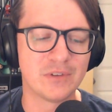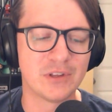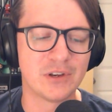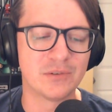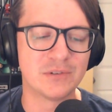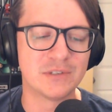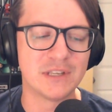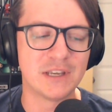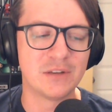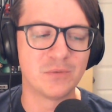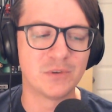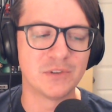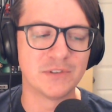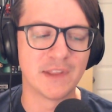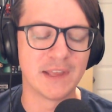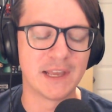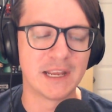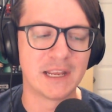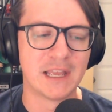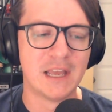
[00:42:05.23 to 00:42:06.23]
did was
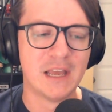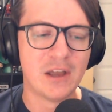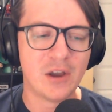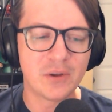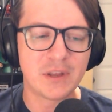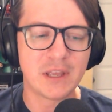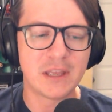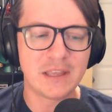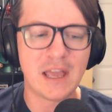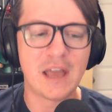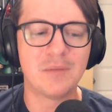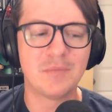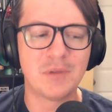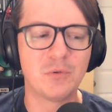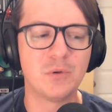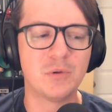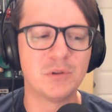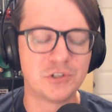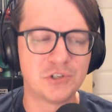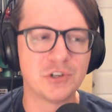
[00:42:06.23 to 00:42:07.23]
like, okay, yeah,
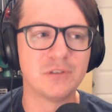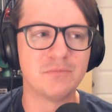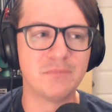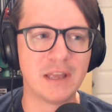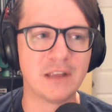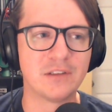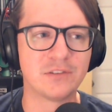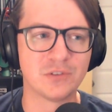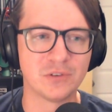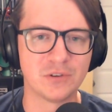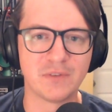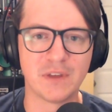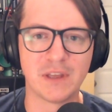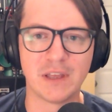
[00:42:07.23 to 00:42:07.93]
maybe we should make sort of a